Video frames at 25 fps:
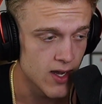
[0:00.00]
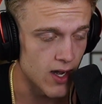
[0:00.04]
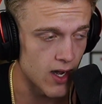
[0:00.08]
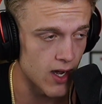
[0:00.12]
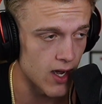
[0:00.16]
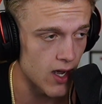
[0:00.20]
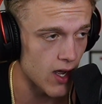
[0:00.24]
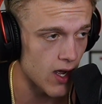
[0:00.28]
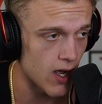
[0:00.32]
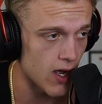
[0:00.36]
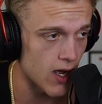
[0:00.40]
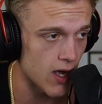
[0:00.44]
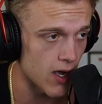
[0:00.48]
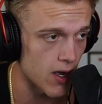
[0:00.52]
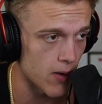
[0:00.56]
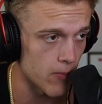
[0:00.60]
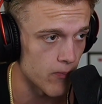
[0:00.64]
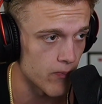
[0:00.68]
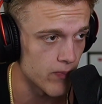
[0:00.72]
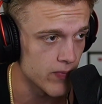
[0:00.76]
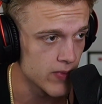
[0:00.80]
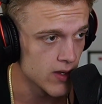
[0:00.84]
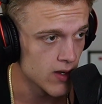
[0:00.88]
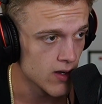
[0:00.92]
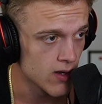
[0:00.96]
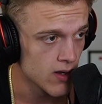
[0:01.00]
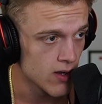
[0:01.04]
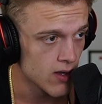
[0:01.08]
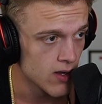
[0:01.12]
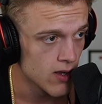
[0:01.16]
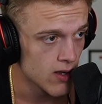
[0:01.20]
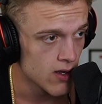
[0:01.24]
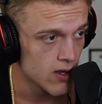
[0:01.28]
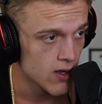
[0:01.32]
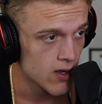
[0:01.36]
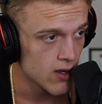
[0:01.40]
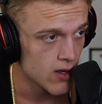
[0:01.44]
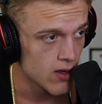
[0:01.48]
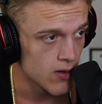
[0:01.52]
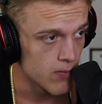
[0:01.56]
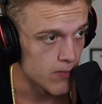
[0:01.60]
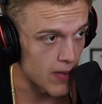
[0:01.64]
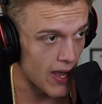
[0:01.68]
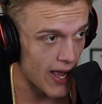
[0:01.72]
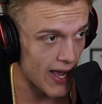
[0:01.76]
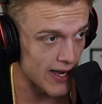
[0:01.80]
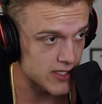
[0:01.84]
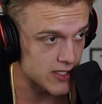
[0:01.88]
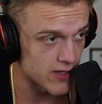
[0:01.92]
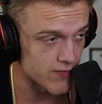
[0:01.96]
Um,
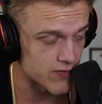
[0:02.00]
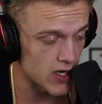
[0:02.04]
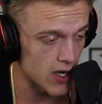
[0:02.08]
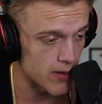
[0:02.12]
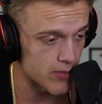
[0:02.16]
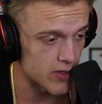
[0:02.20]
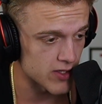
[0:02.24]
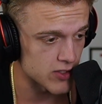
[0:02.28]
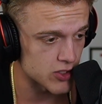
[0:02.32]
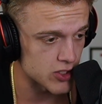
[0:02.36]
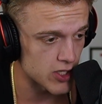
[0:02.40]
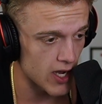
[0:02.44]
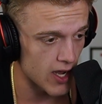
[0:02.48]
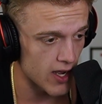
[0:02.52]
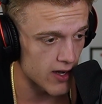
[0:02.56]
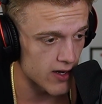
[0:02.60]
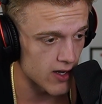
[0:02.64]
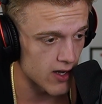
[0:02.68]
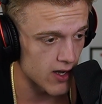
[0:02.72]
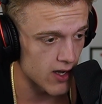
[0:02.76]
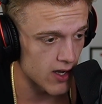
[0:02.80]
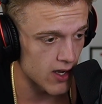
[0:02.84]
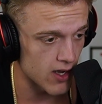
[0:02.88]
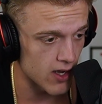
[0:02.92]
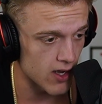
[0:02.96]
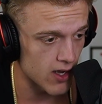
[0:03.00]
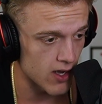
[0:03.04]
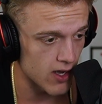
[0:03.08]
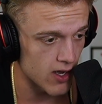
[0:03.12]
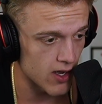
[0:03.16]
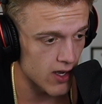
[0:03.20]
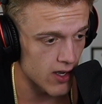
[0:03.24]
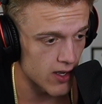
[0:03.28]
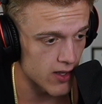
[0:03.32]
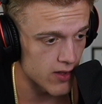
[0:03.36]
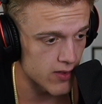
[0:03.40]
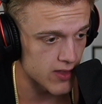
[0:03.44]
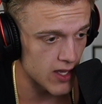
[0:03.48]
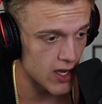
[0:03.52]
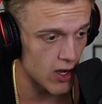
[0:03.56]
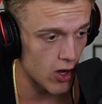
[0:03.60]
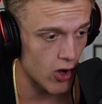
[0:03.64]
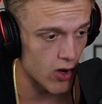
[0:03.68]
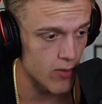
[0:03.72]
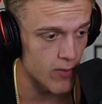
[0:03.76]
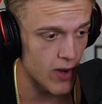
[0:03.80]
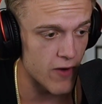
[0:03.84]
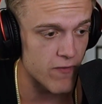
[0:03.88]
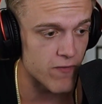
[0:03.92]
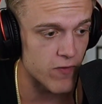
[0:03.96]
massive dub in the chat. Uh, they
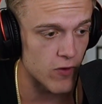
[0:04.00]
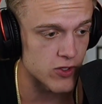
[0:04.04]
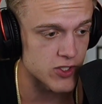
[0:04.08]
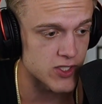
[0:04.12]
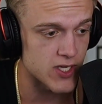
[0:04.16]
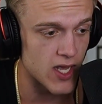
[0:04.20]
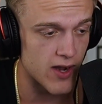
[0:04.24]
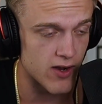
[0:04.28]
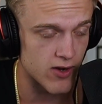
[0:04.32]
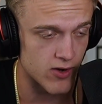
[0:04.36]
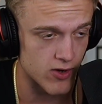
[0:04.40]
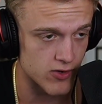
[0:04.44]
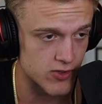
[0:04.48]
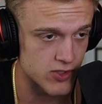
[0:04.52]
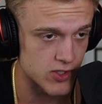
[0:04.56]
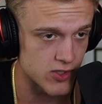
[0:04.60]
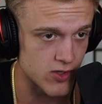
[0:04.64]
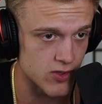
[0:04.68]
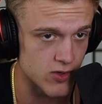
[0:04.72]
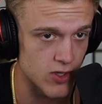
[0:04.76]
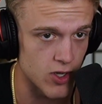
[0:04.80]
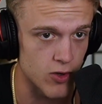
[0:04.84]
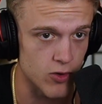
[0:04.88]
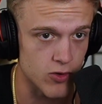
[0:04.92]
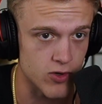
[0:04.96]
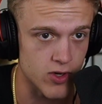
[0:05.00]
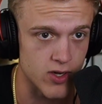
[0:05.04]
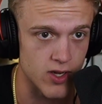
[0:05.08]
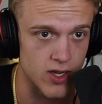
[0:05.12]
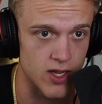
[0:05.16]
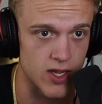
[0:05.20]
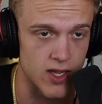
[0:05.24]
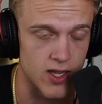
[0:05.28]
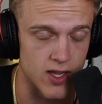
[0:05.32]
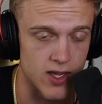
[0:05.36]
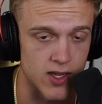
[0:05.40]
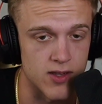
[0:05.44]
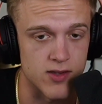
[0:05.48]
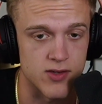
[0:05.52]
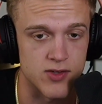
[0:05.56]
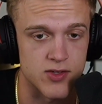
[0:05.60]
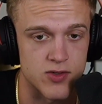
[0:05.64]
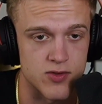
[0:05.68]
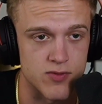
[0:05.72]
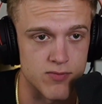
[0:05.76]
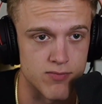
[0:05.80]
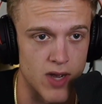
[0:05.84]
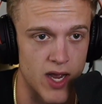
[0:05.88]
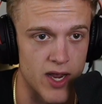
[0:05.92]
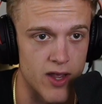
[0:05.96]
are my first editors. Cloak
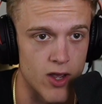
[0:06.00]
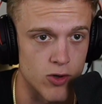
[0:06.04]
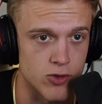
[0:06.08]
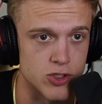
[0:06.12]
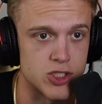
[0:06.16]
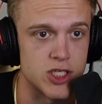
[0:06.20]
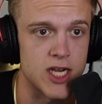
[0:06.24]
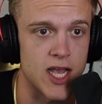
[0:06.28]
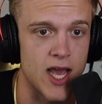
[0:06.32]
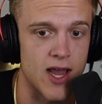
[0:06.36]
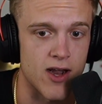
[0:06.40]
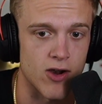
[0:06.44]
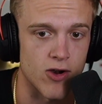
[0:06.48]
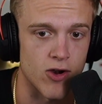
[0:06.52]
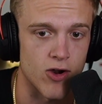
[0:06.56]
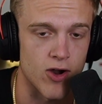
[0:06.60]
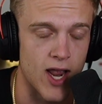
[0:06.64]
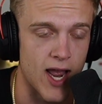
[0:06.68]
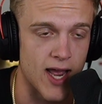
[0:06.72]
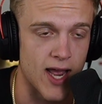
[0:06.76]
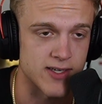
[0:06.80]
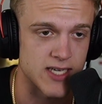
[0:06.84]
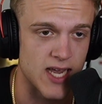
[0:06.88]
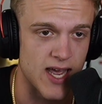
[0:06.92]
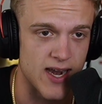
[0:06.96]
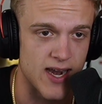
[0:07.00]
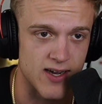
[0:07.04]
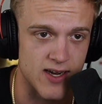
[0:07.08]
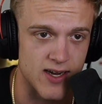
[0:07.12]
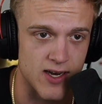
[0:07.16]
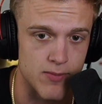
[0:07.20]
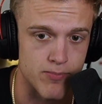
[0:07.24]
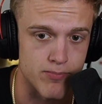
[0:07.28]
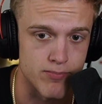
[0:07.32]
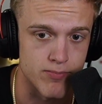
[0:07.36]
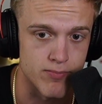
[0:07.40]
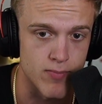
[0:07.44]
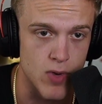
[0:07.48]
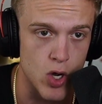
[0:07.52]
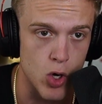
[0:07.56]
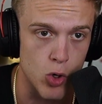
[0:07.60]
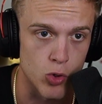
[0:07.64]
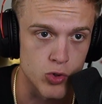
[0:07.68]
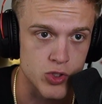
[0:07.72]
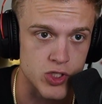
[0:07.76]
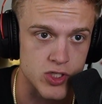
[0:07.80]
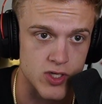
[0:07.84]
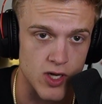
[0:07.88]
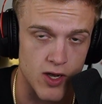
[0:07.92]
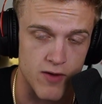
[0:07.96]
is my OG editor, has edited
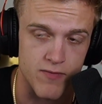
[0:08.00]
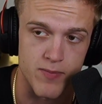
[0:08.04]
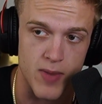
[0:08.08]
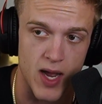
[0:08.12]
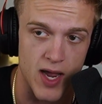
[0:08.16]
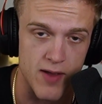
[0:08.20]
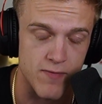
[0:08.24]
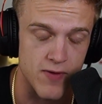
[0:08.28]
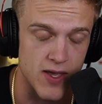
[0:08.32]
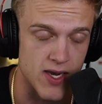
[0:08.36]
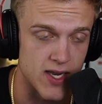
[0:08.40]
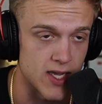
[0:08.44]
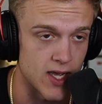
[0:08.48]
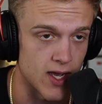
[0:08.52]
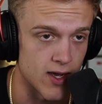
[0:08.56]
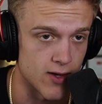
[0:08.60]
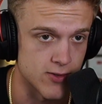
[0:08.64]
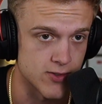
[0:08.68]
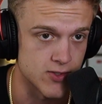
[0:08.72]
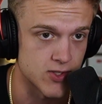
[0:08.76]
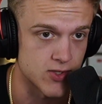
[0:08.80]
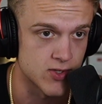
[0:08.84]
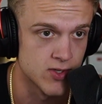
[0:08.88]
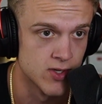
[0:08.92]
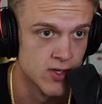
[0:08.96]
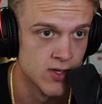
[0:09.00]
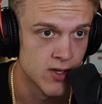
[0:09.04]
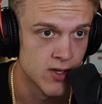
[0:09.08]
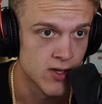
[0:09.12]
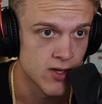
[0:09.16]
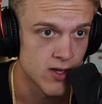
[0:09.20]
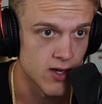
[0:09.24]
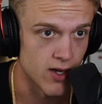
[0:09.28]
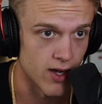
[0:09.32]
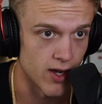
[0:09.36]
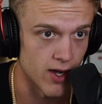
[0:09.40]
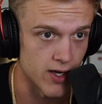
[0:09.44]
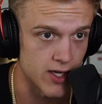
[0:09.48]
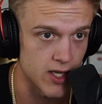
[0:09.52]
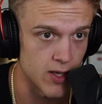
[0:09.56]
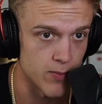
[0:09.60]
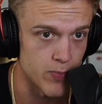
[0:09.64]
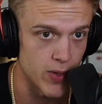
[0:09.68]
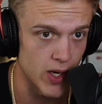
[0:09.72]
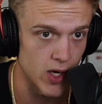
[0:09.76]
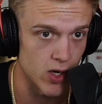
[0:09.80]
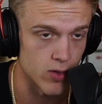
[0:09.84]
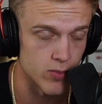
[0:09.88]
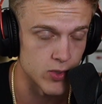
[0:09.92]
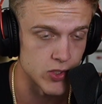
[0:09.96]
most of my videos, uh,
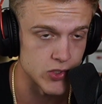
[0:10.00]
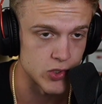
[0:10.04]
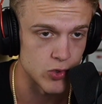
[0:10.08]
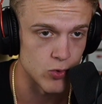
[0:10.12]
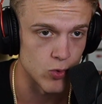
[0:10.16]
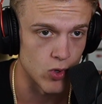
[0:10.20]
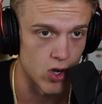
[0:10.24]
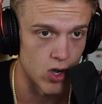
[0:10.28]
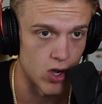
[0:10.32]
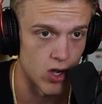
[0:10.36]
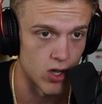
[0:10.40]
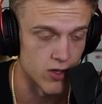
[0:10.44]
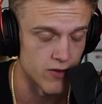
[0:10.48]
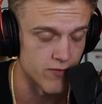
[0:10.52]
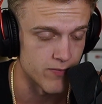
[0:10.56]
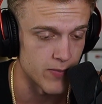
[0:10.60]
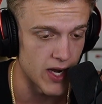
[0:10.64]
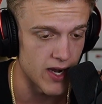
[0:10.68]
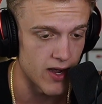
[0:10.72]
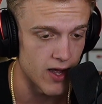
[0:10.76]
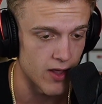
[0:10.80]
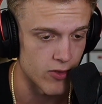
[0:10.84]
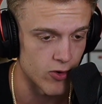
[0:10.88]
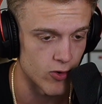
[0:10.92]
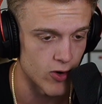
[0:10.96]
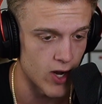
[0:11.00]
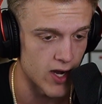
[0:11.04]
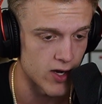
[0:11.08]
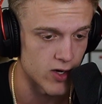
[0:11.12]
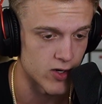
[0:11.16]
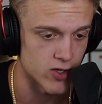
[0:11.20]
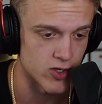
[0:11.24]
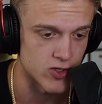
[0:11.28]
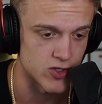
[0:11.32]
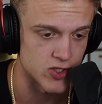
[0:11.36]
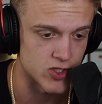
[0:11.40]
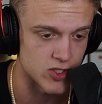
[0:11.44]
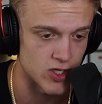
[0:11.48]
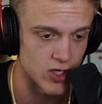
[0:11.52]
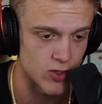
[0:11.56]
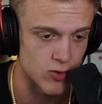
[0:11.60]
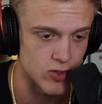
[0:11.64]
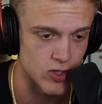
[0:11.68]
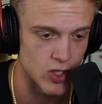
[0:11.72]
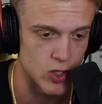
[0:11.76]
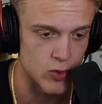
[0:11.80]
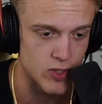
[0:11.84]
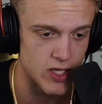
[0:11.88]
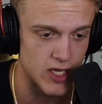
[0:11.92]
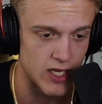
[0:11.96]
comparable to all of my other editors. So
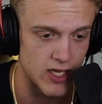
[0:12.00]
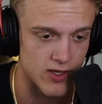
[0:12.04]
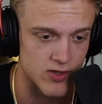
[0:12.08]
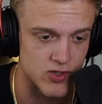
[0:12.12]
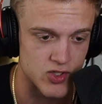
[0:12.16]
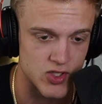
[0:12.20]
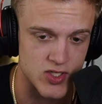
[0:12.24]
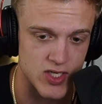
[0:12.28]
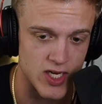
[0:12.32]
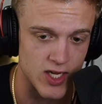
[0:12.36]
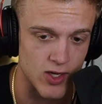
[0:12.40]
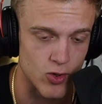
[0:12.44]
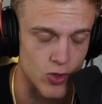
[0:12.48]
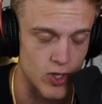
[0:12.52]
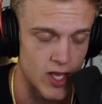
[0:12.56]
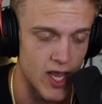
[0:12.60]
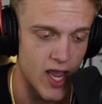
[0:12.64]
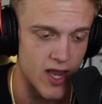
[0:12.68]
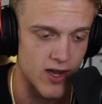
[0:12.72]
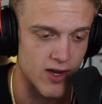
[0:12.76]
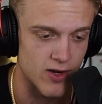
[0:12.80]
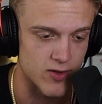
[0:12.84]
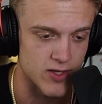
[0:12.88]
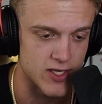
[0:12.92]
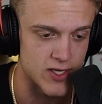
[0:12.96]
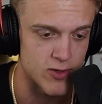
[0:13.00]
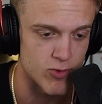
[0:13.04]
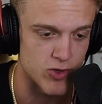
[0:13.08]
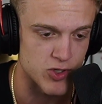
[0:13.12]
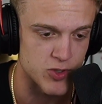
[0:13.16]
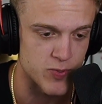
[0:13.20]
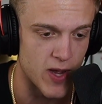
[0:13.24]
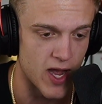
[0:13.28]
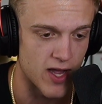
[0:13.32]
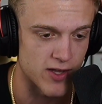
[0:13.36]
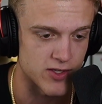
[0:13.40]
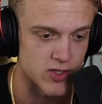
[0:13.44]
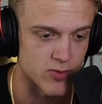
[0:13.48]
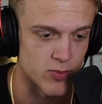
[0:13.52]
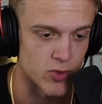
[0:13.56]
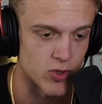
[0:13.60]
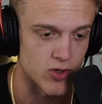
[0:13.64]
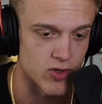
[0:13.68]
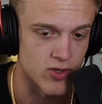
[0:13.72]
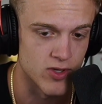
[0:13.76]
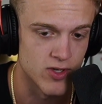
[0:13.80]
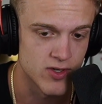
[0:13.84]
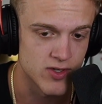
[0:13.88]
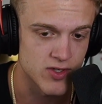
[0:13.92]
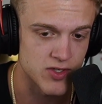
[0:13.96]
Cloak is single handedly
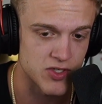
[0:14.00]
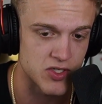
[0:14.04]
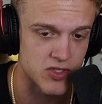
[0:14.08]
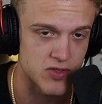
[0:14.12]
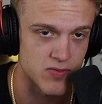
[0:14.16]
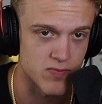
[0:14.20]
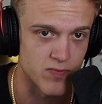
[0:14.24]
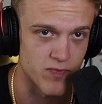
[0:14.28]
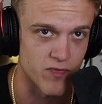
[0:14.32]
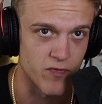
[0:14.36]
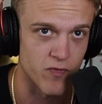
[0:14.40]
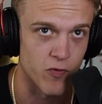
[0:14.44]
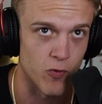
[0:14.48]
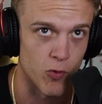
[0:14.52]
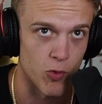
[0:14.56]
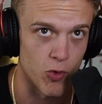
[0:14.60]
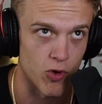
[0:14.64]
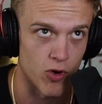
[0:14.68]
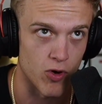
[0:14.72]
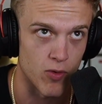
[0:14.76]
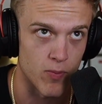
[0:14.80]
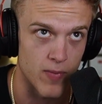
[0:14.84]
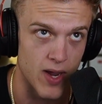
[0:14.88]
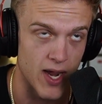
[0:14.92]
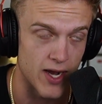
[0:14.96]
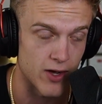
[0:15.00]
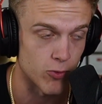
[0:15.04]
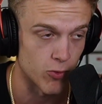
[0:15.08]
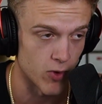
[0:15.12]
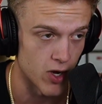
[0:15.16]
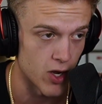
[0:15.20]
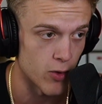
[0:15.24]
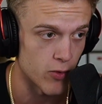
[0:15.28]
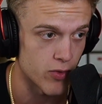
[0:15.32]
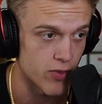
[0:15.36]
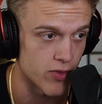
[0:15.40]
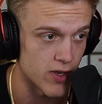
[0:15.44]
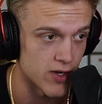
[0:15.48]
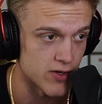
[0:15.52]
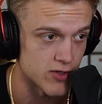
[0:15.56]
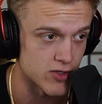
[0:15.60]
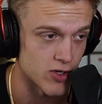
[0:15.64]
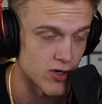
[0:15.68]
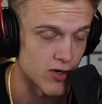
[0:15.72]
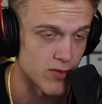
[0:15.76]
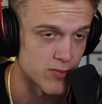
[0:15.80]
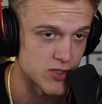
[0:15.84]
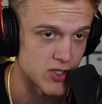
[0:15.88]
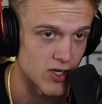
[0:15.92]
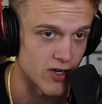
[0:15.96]
responsible for my growth in
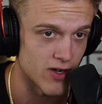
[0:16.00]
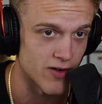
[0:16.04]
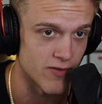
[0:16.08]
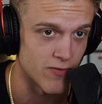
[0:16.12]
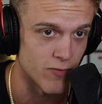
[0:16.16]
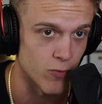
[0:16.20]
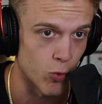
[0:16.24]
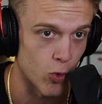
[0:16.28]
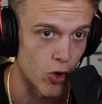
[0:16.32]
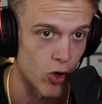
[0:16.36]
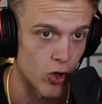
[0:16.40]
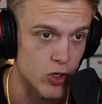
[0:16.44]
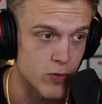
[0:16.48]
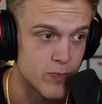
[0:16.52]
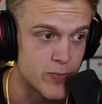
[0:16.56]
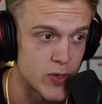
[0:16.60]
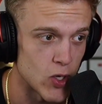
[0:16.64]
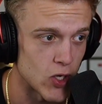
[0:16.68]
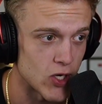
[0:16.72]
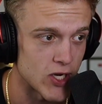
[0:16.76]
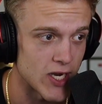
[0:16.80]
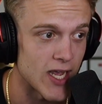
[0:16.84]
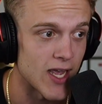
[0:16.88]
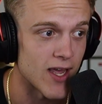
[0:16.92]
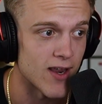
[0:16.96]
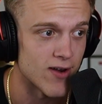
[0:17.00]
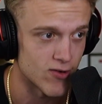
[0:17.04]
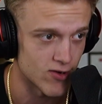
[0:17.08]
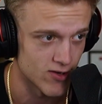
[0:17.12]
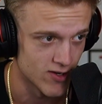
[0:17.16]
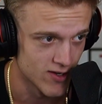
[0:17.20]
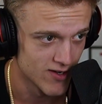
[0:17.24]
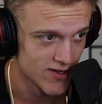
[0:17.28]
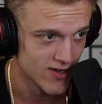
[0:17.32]
terms of work put in.